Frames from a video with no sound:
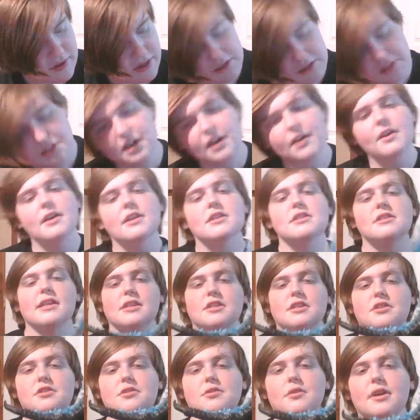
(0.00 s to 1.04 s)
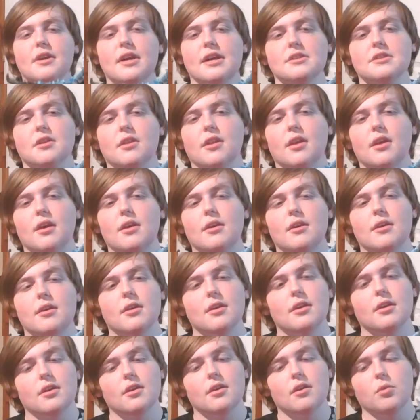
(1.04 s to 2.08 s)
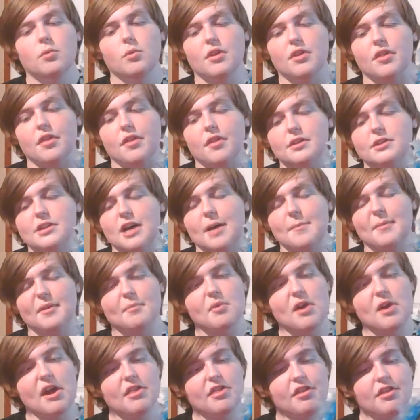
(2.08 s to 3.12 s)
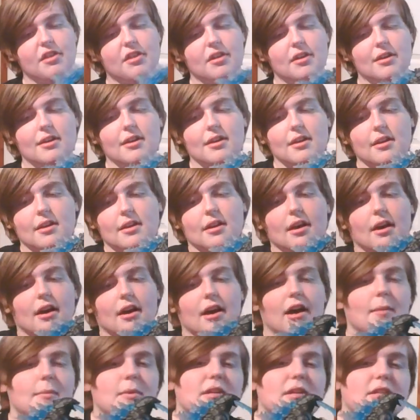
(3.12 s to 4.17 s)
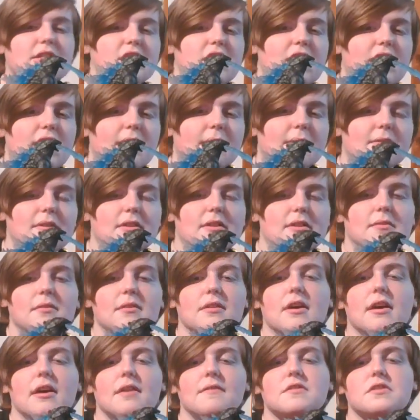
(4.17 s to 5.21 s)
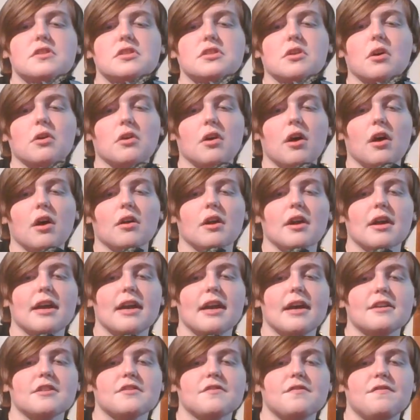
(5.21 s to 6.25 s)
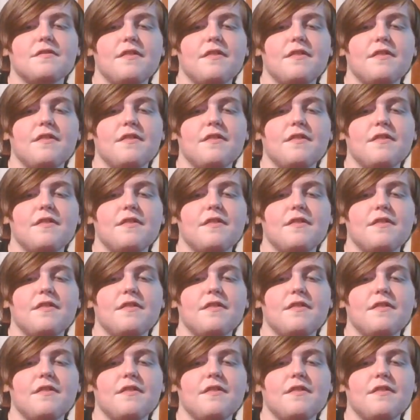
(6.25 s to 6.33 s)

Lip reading: figures. Here he is next to Godzilla with atomic breath. You can see the Skullcrawler again is